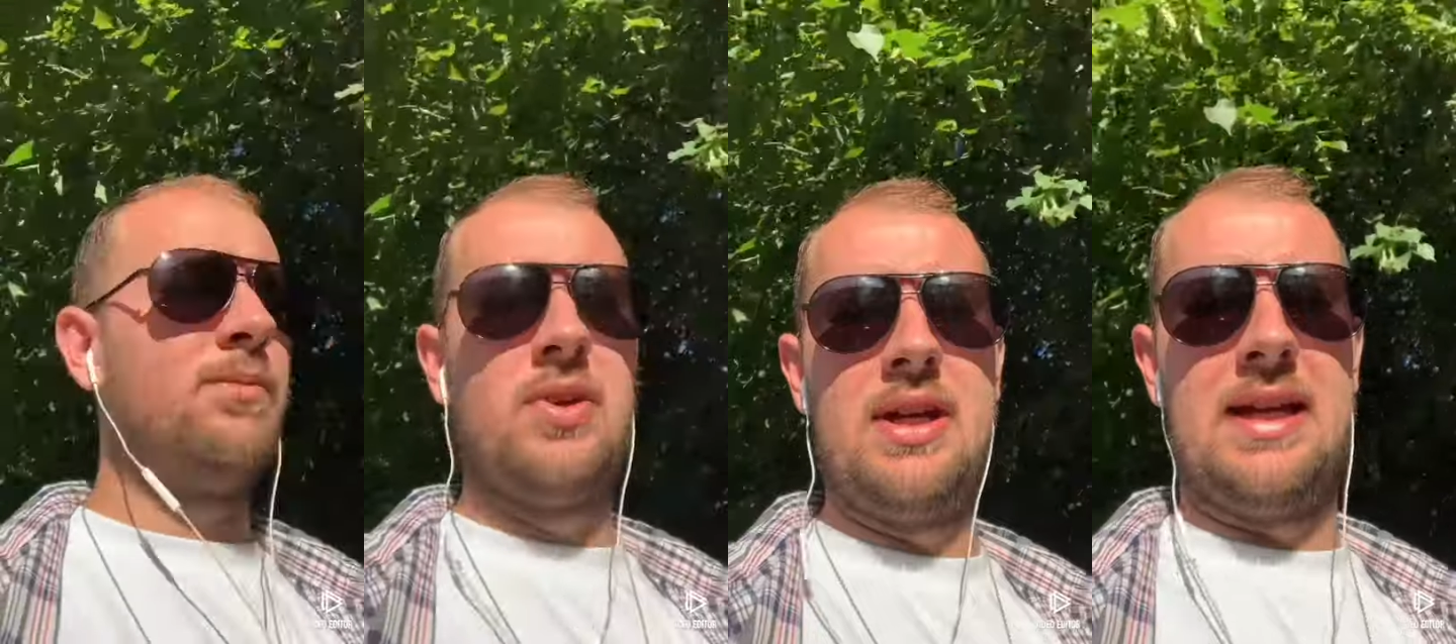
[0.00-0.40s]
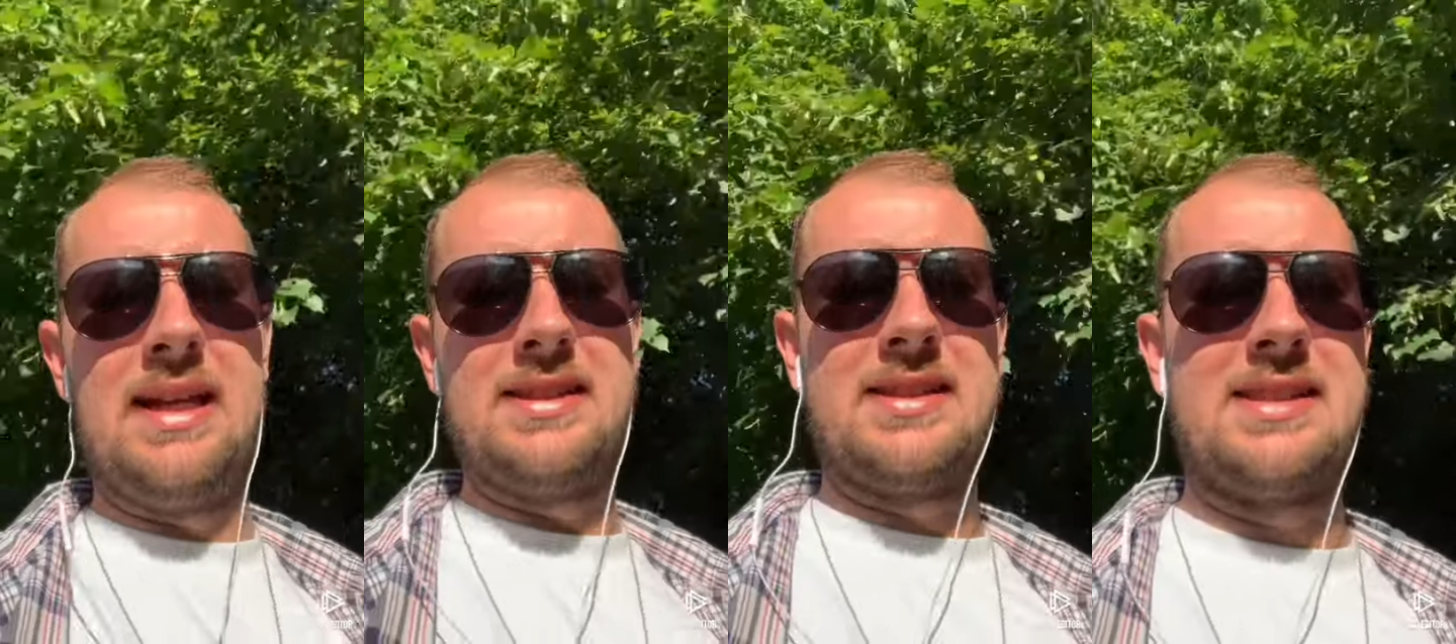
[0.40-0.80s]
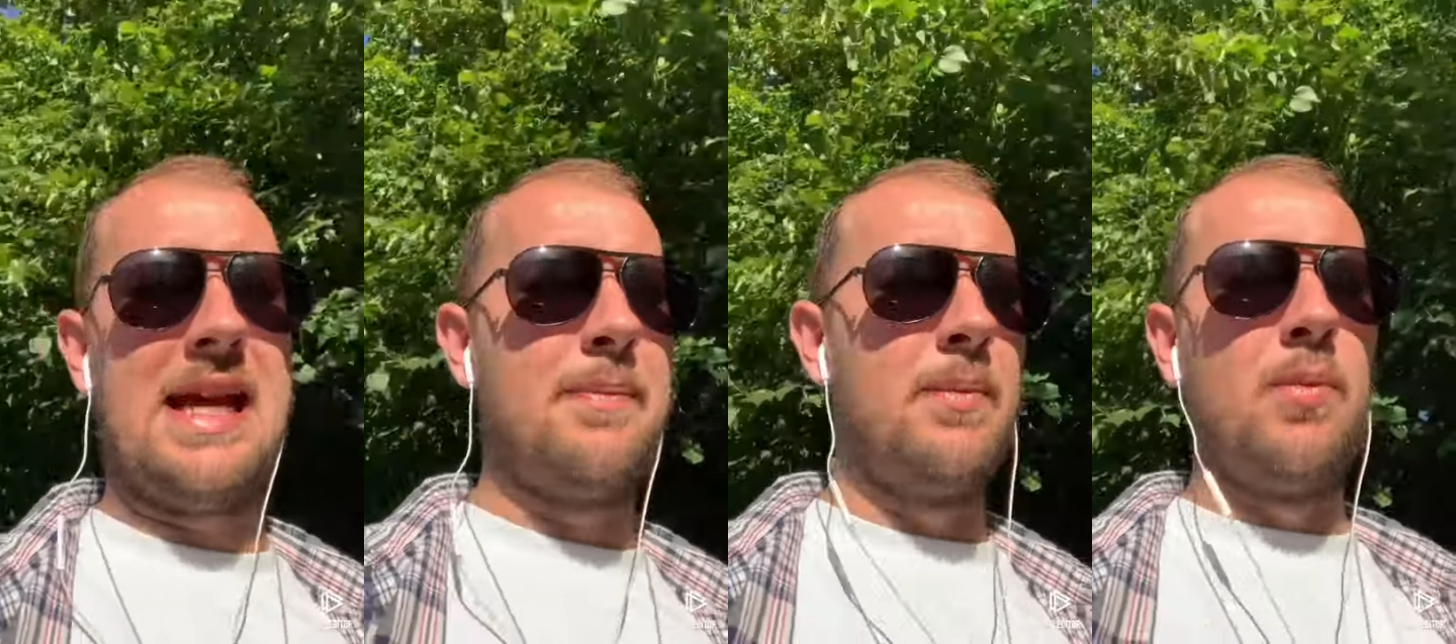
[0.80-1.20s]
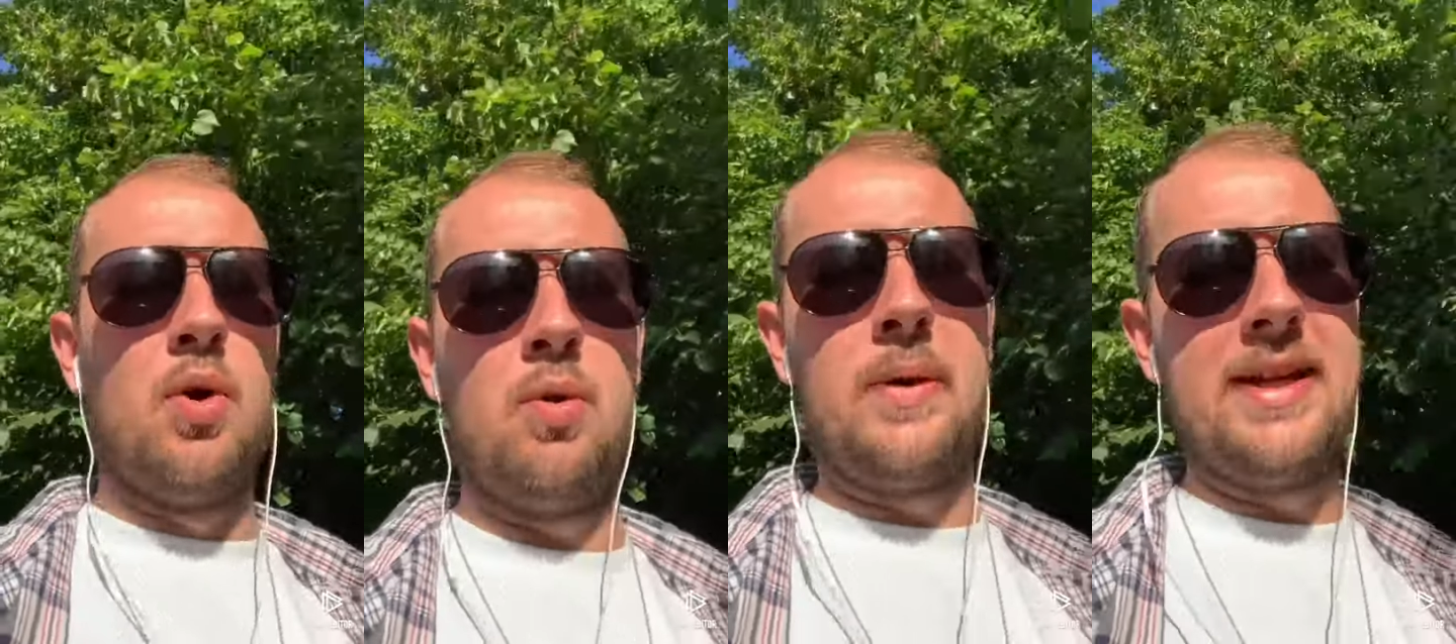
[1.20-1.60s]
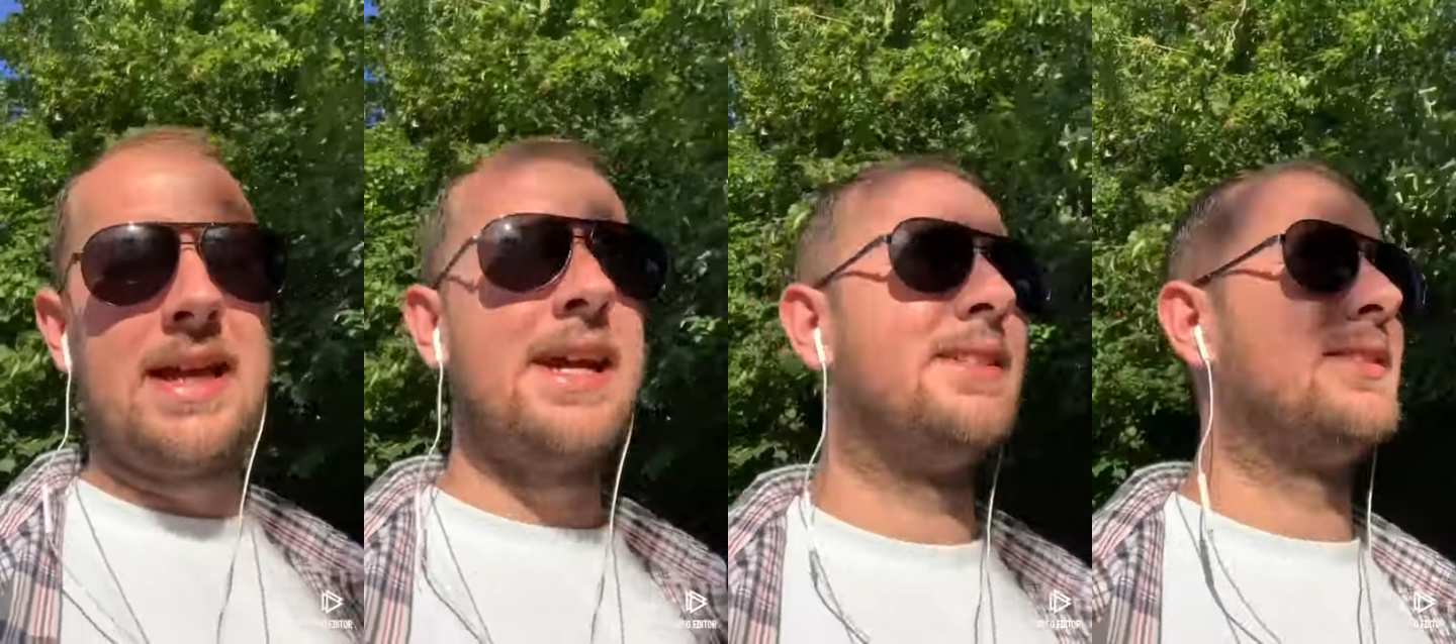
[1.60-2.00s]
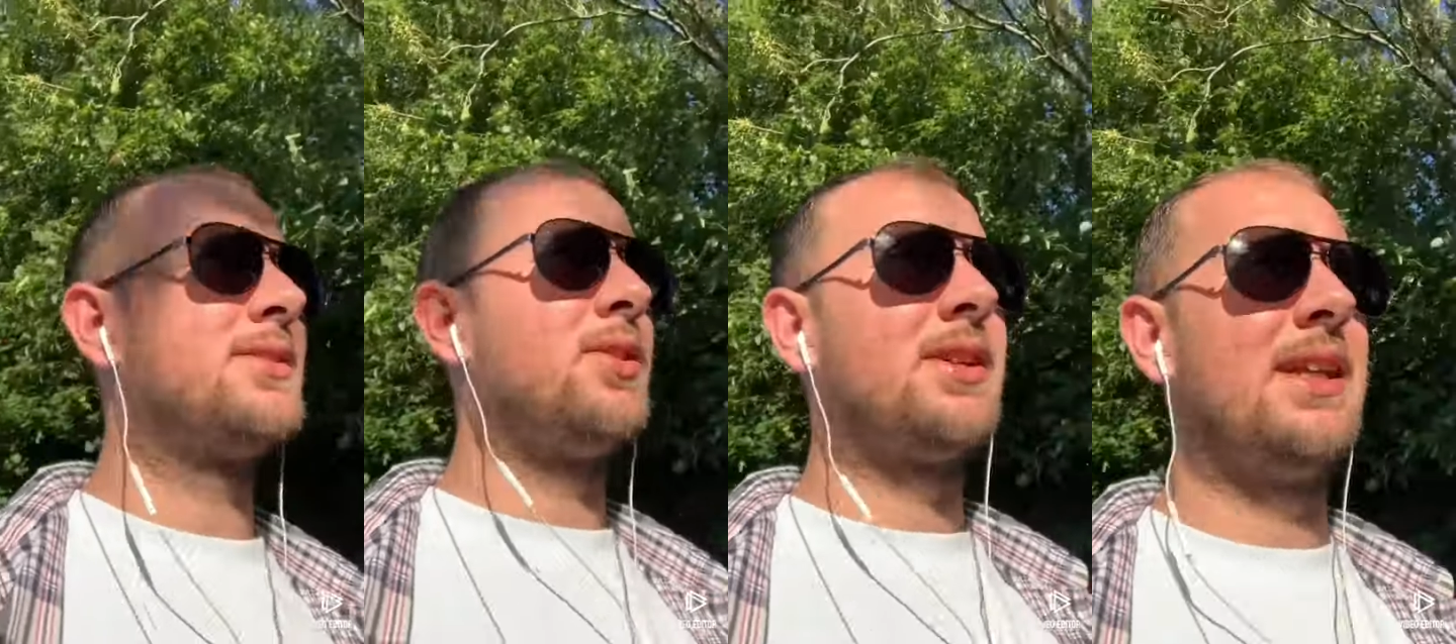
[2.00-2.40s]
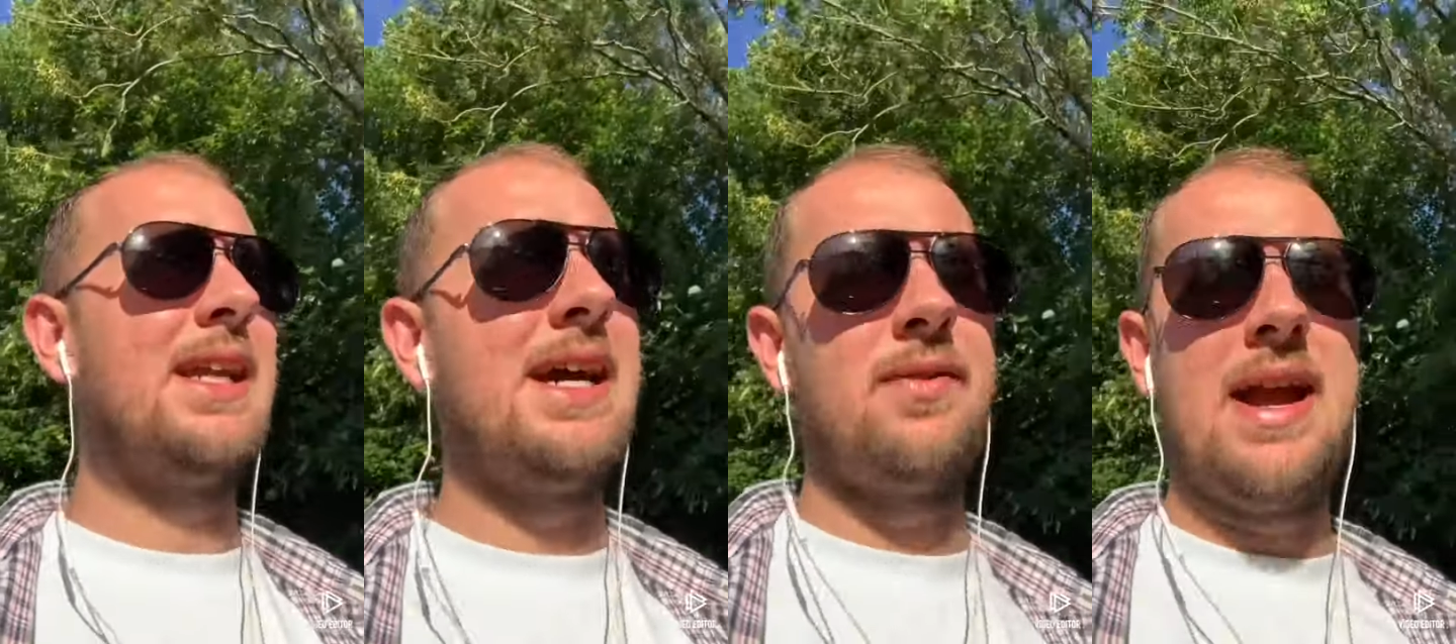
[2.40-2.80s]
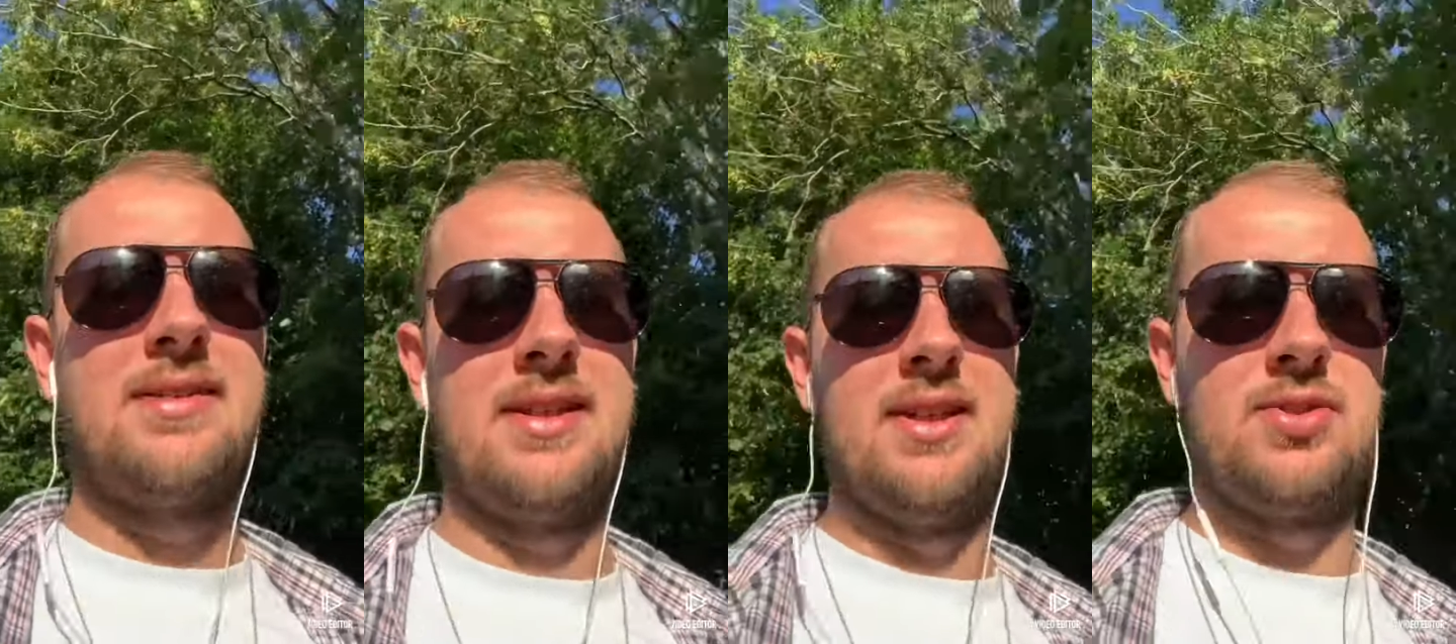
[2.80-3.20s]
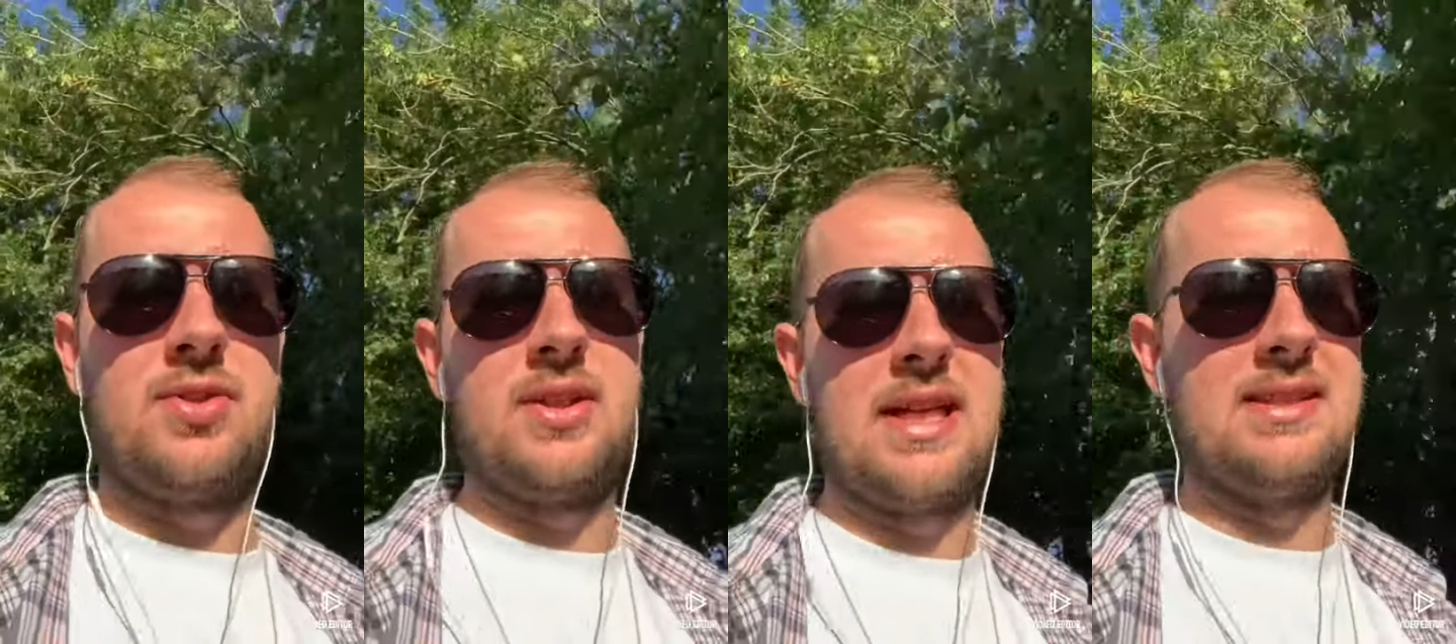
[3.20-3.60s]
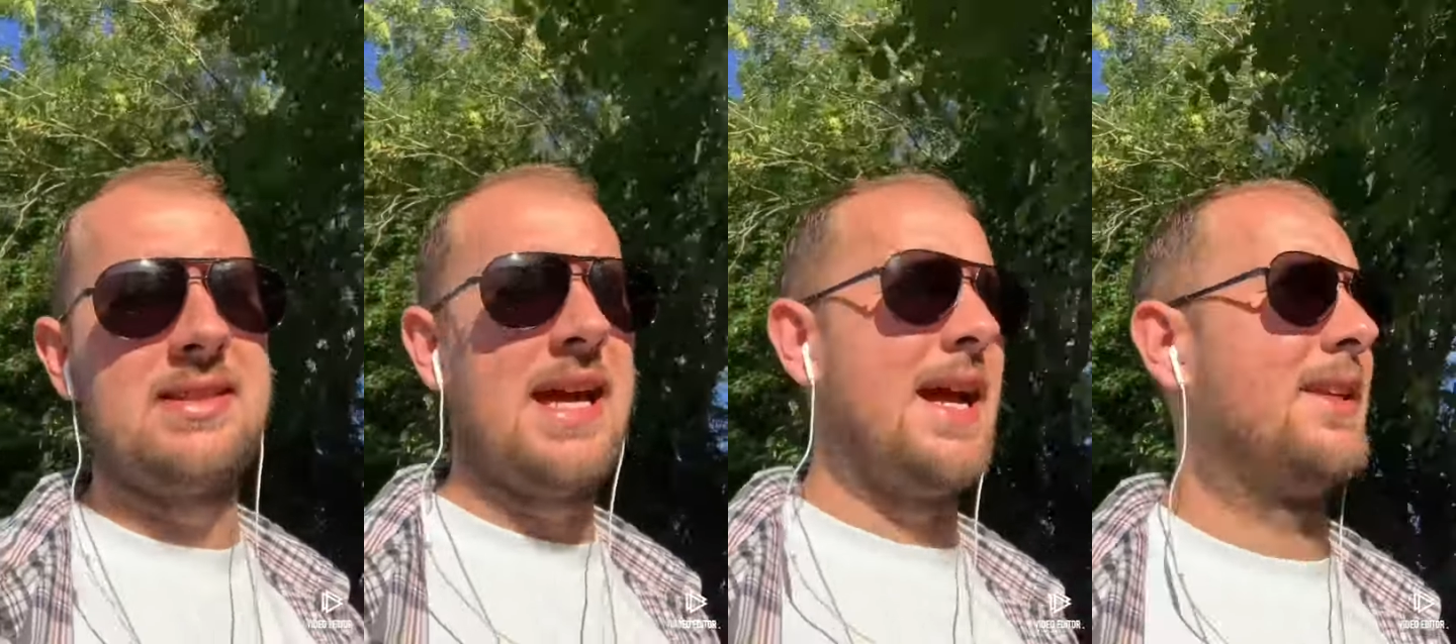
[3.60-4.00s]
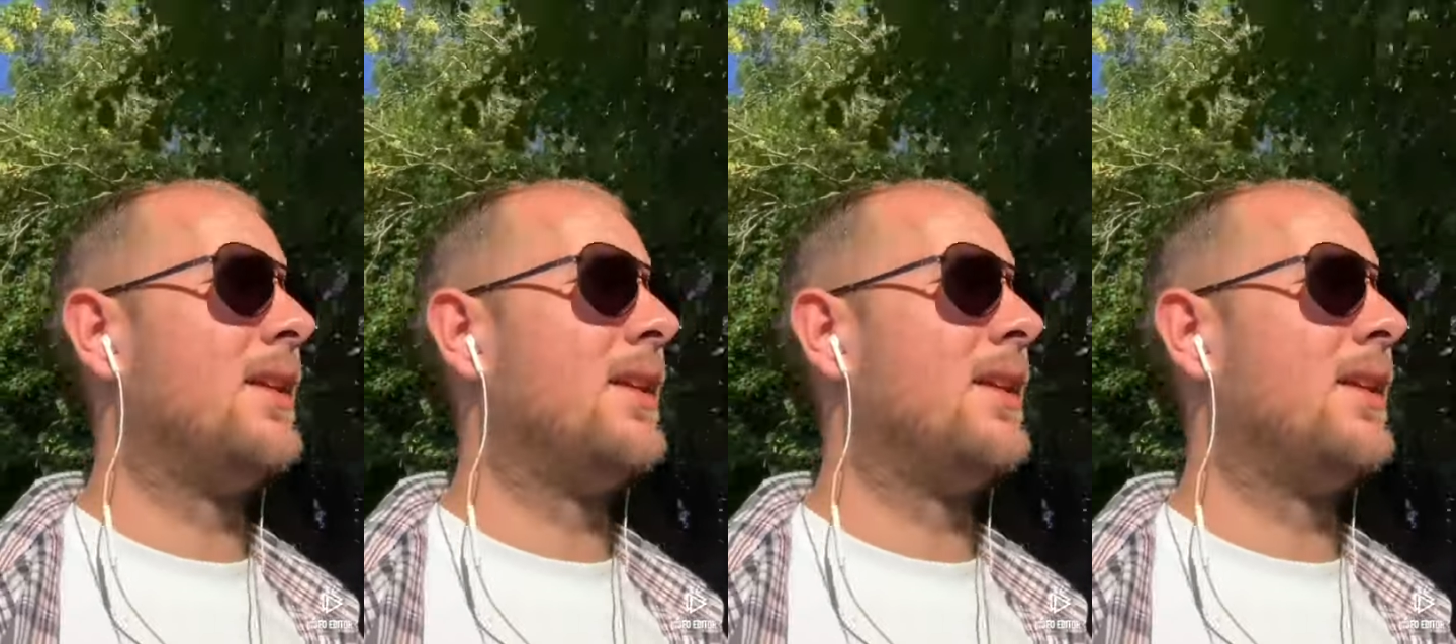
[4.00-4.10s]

really, it doesn't happen more at weekends, so I can lay around in it and try and get a tan.